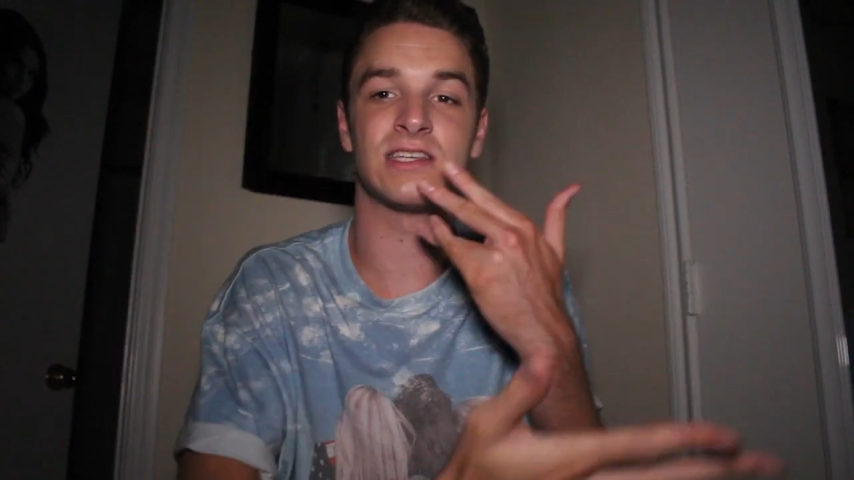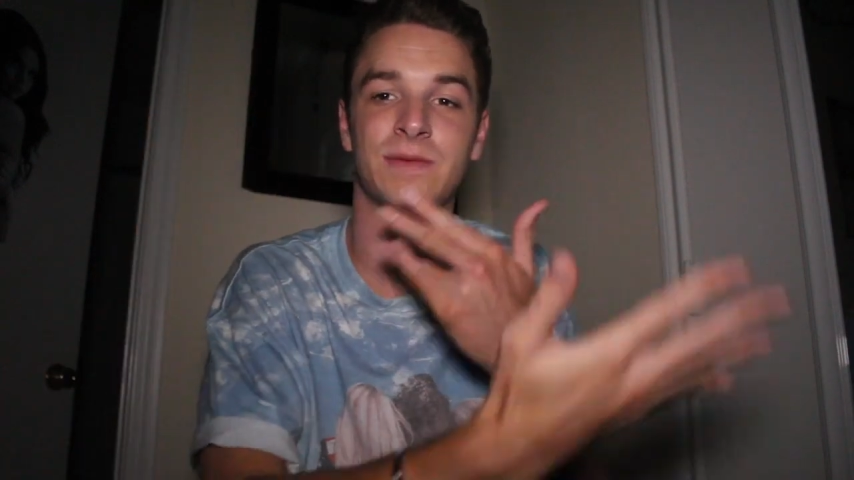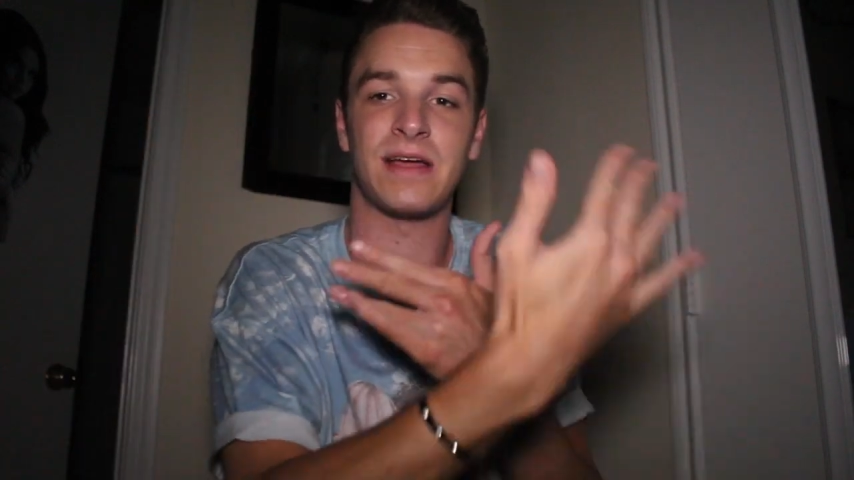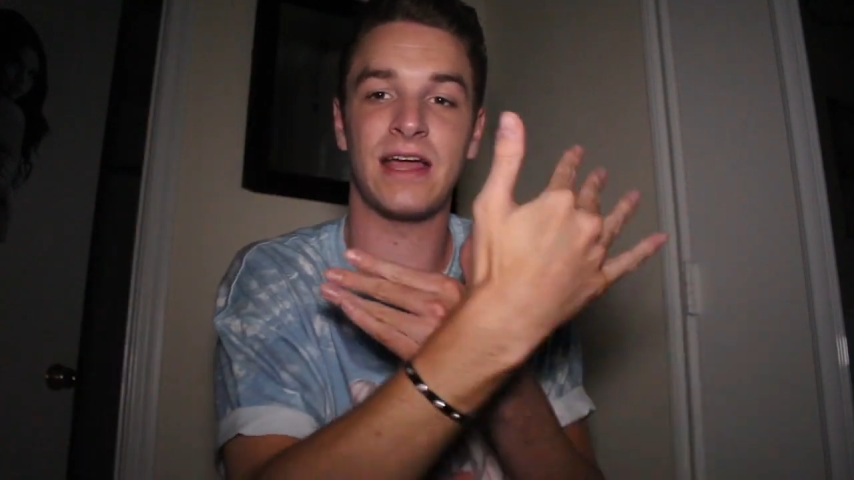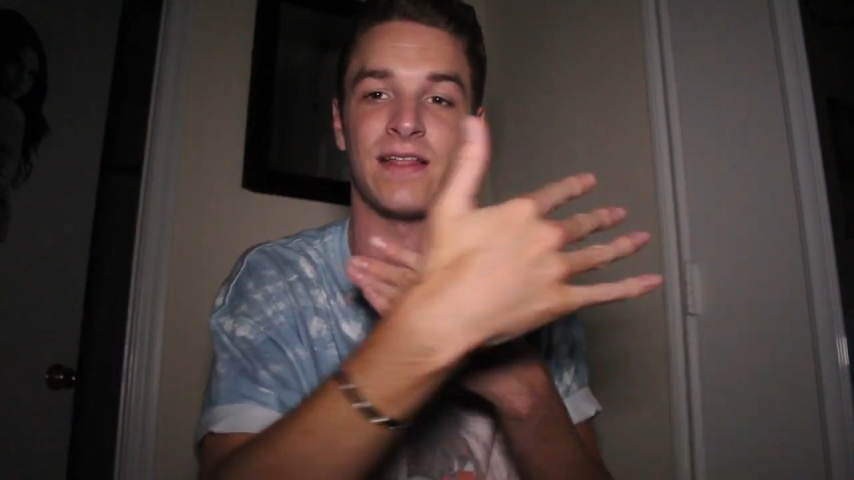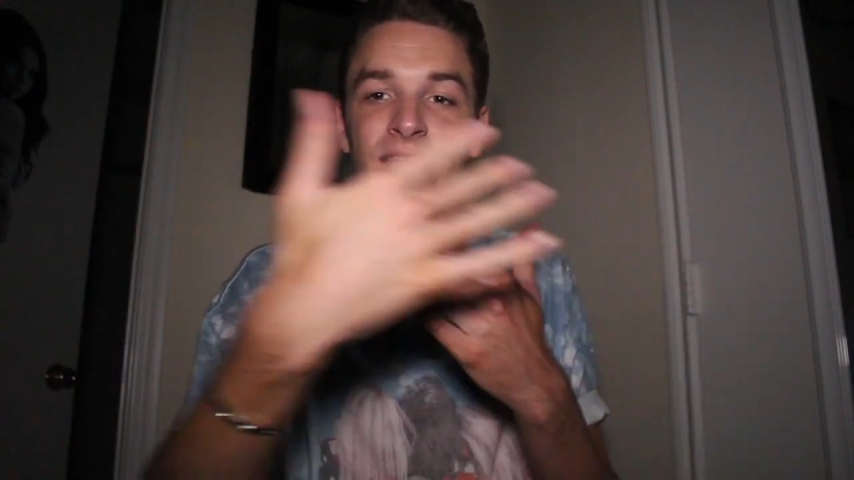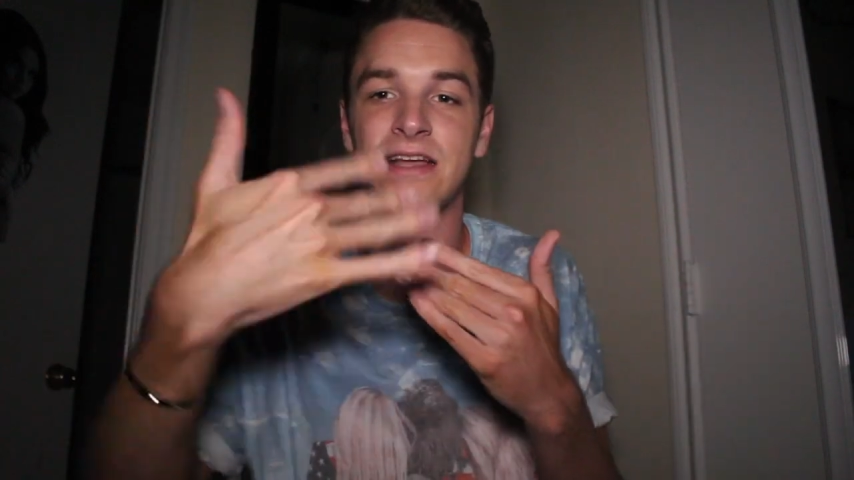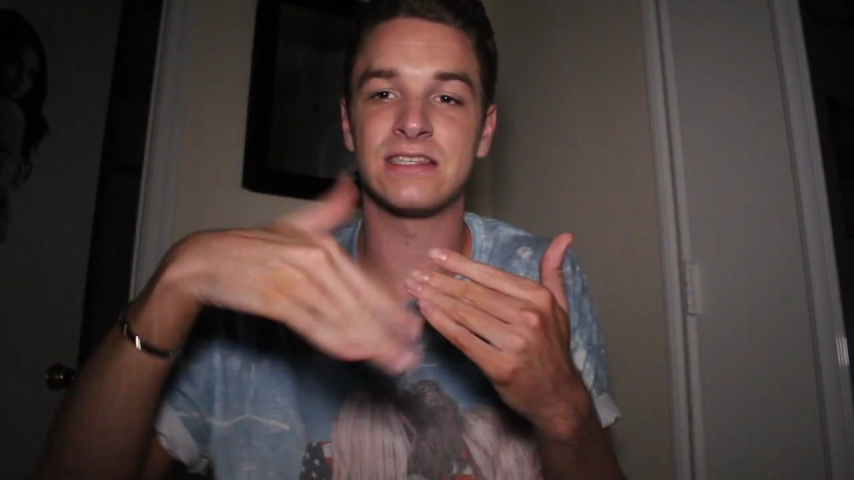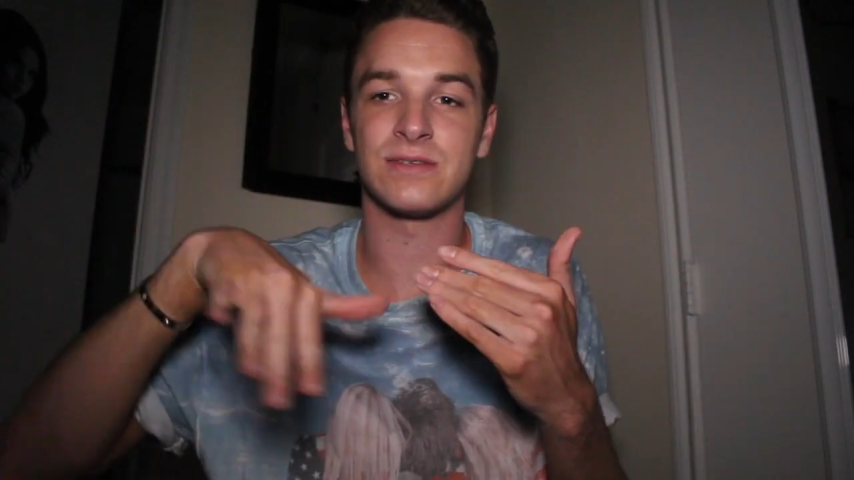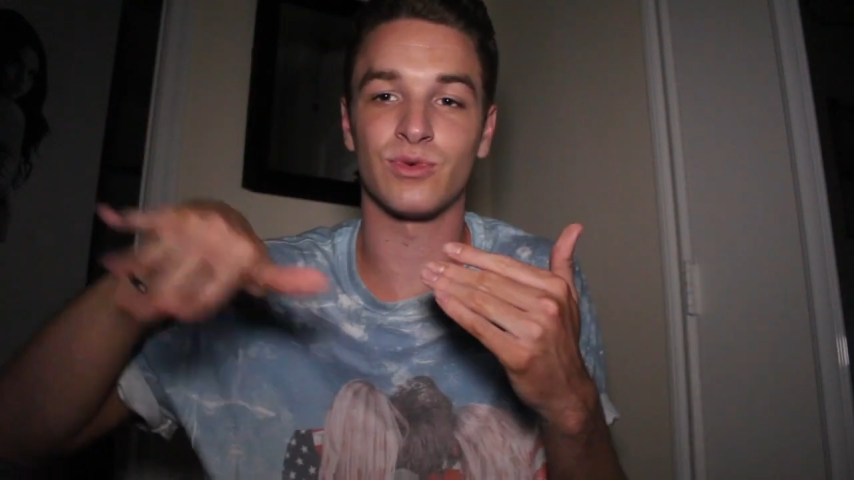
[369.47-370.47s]
so like my
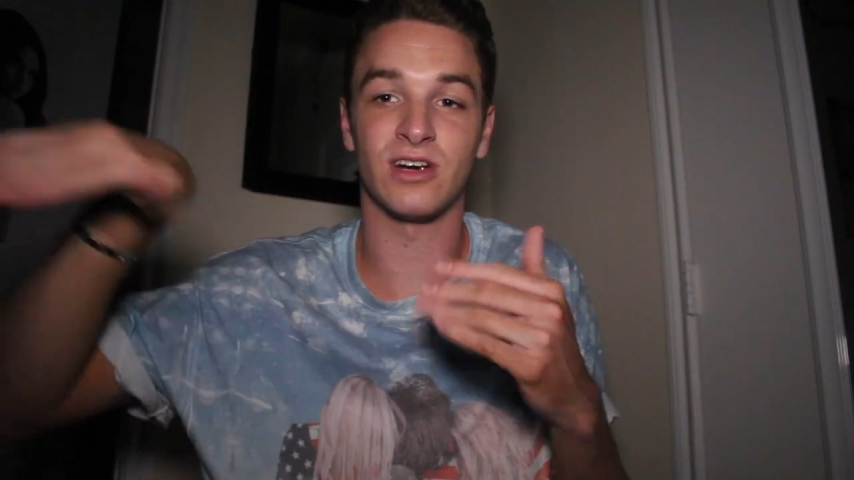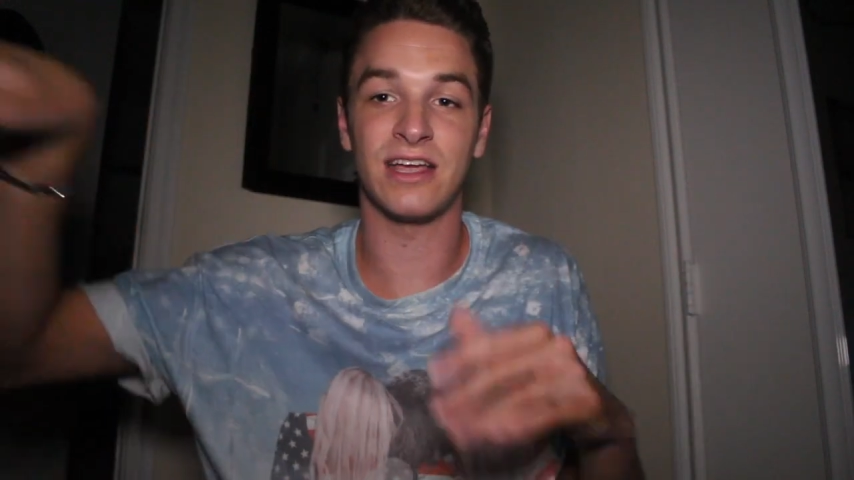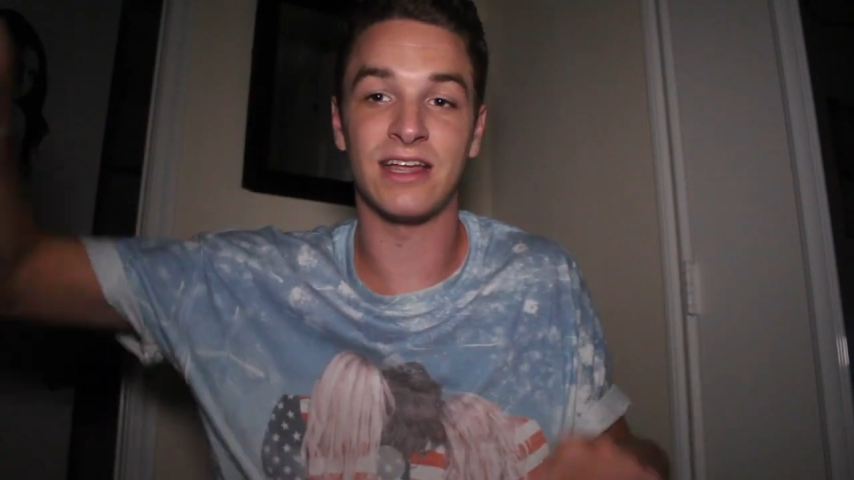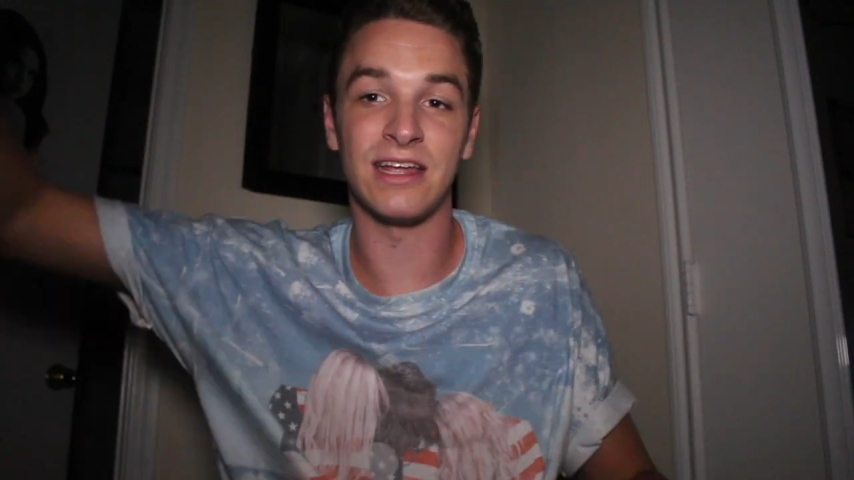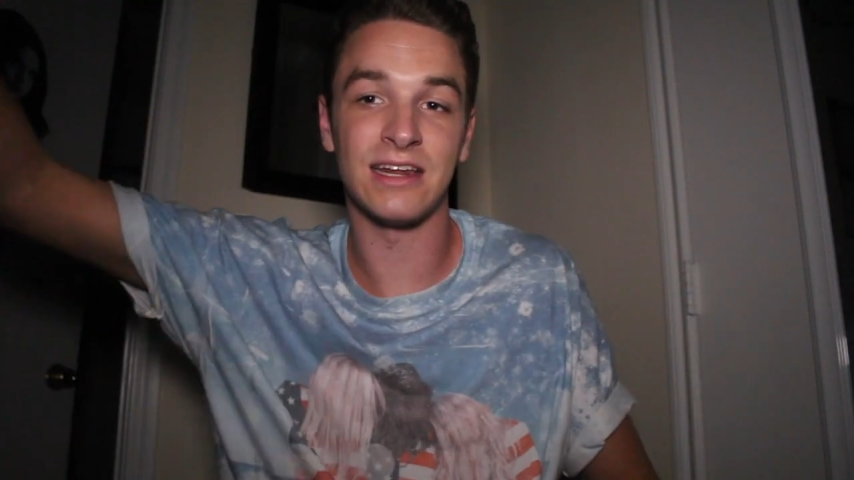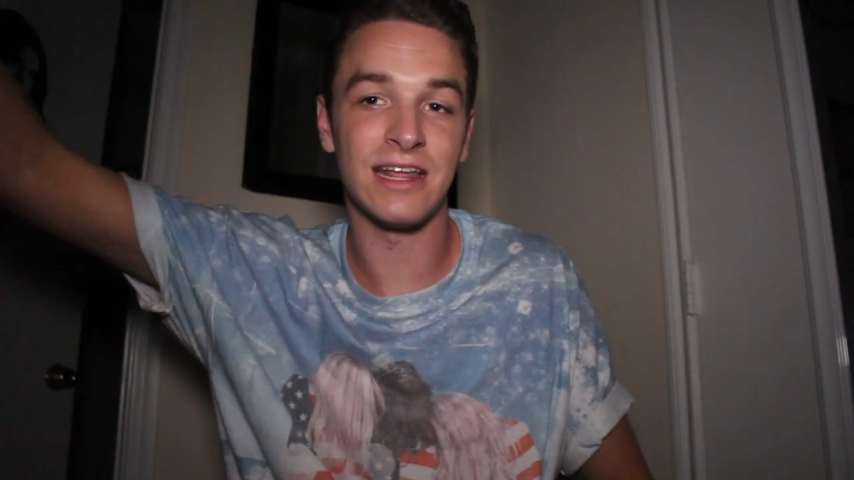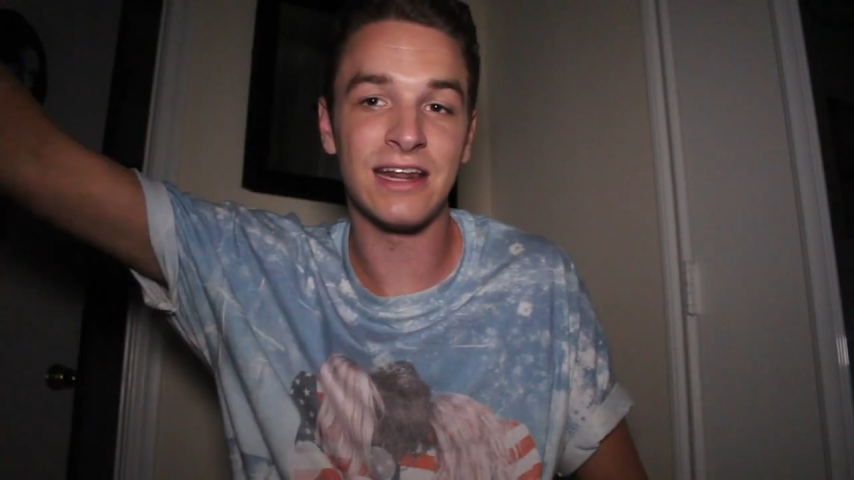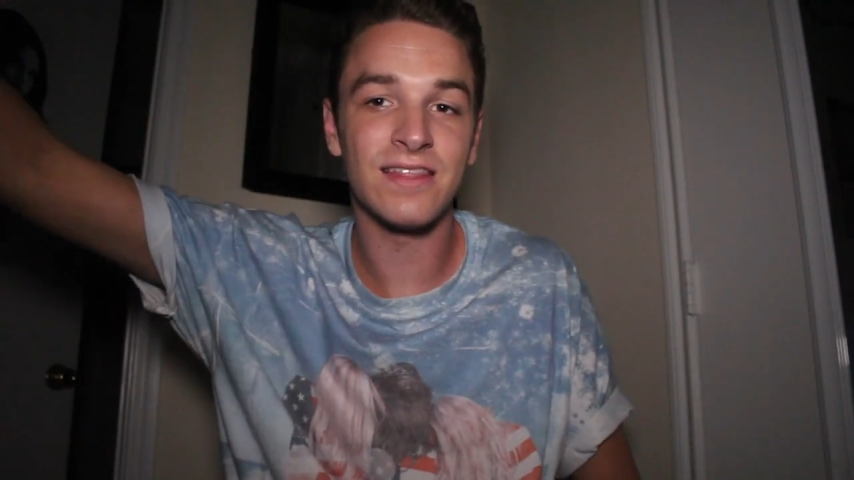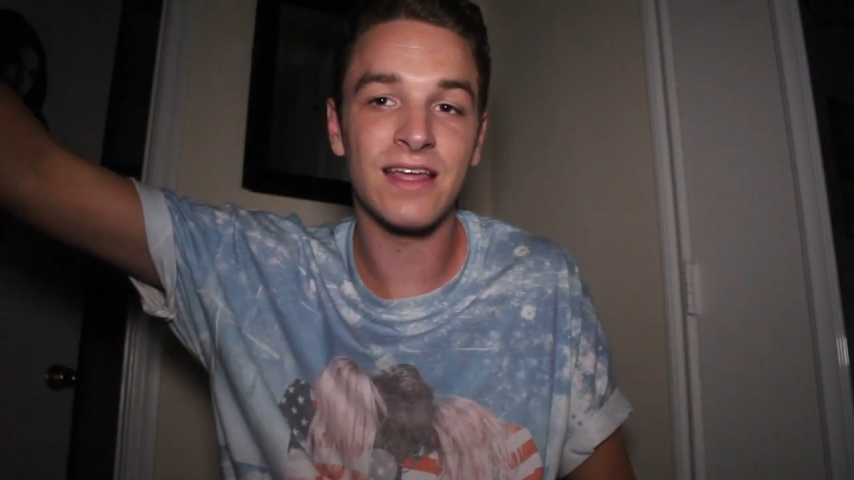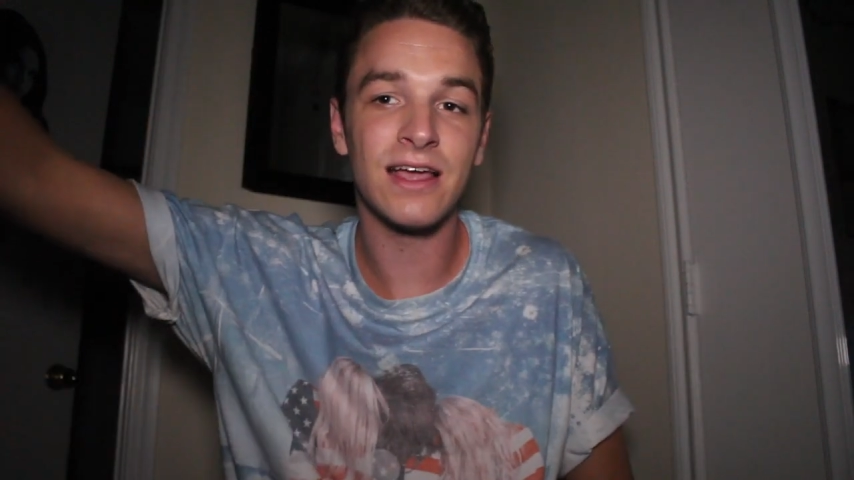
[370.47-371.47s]
headlights weren't hitting
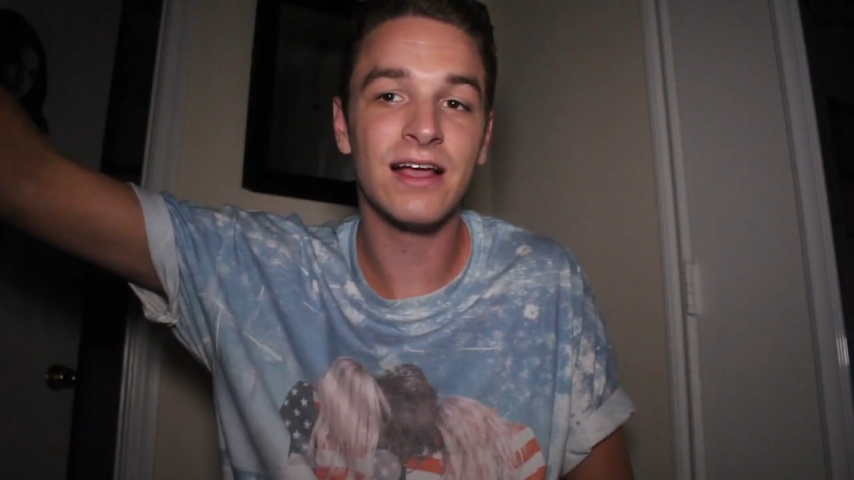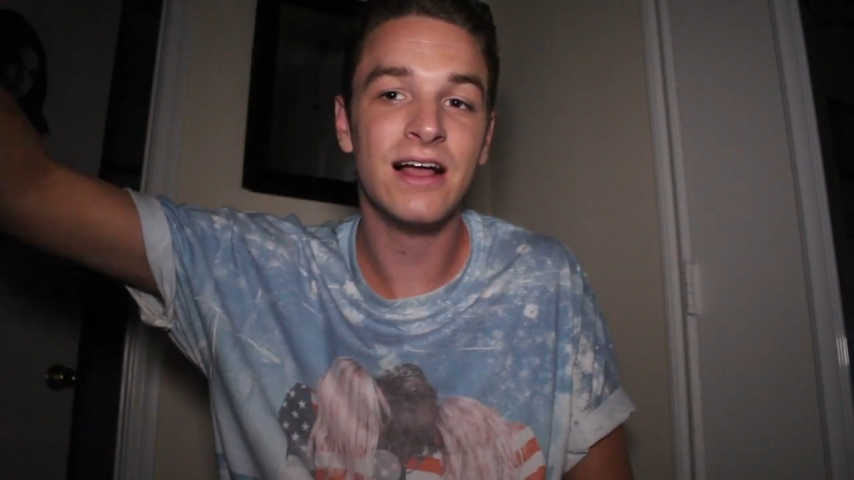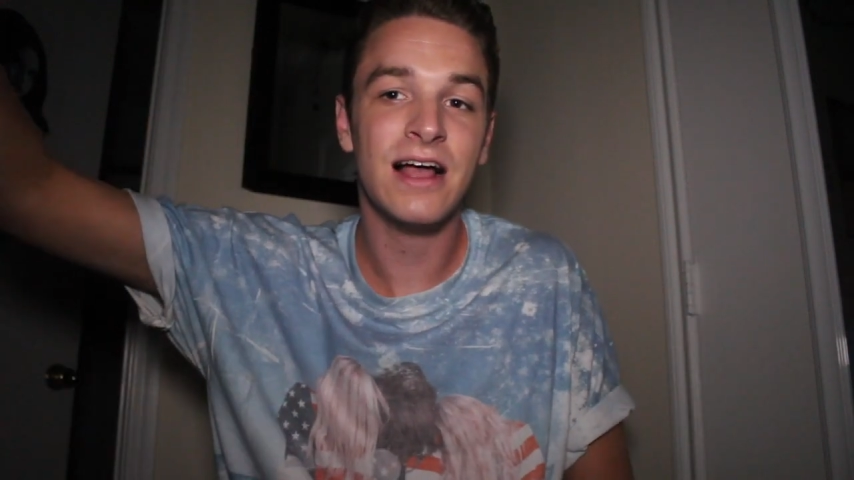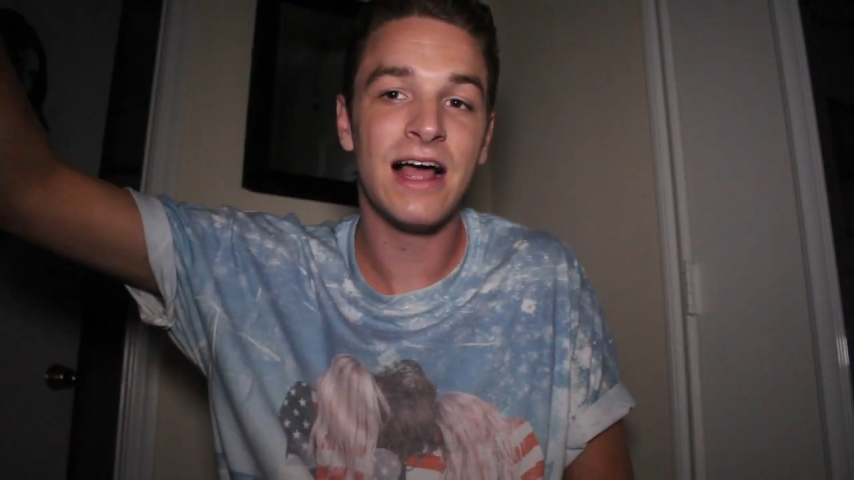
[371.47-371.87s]
anything,